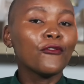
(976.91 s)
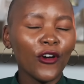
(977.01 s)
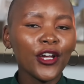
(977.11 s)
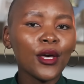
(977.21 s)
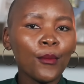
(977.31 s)

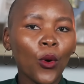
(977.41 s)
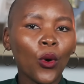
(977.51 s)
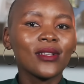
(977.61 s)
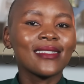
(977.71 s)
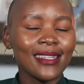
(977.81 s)

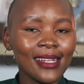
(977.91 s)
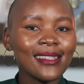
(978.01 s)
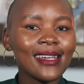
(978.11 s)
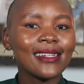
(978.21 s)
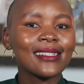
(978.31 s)
Furthermore,
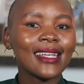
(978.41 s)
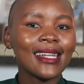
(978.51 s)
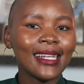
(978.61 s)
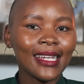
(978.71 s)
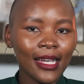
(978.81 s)
since it is
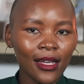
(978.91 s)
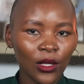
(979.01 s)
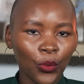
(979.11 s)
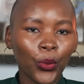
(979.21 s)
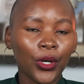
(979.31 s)

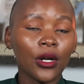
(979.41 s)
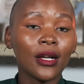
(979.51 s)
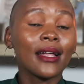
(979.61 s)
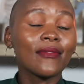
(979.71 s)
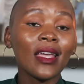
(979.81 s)
illegal
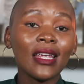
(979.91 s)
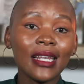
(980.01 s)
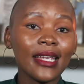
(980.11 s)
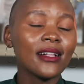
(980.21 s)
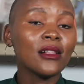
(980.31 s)
work, the
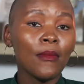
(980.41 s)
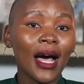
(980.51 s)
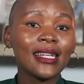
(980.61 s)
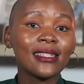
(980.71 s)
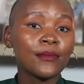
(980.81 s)
illegal
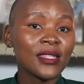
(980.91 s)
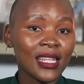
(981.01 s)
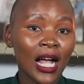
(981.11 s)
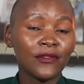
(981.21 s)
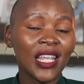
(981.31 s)
miners
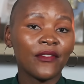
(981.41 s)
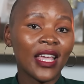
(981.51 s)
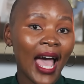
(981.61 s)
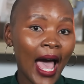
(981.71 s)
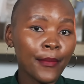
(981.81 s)
themselves have
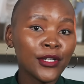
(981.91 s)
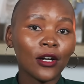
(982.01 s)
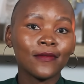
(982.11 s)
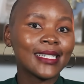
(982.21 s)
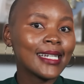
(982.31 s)
a habit
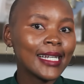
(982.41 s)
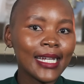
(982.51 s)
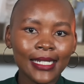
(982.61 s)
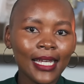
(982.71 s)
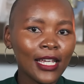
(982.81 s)
of
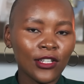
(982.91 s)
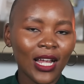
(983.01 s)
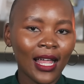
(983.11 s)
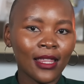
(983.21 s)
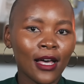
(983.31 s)
deleting each
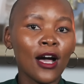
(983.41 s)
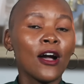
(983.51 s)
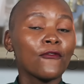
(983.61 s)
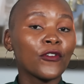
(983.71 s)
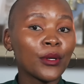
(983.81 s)
other
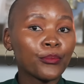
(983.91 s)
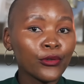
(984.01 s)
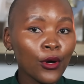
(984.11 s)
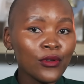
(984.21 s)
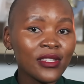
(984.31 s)
for the
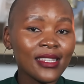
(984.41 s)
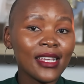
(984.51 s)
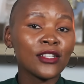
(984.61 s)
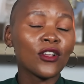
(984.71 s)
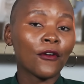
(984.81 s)

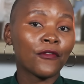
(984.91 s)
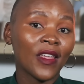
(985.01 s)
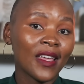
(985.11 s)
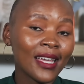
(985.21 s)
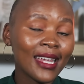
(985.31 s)
proceeds of
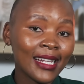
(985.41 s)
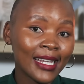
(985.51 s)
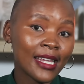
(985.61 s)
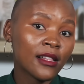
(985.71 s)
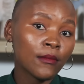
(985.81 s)
their
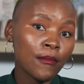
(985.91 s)
illegal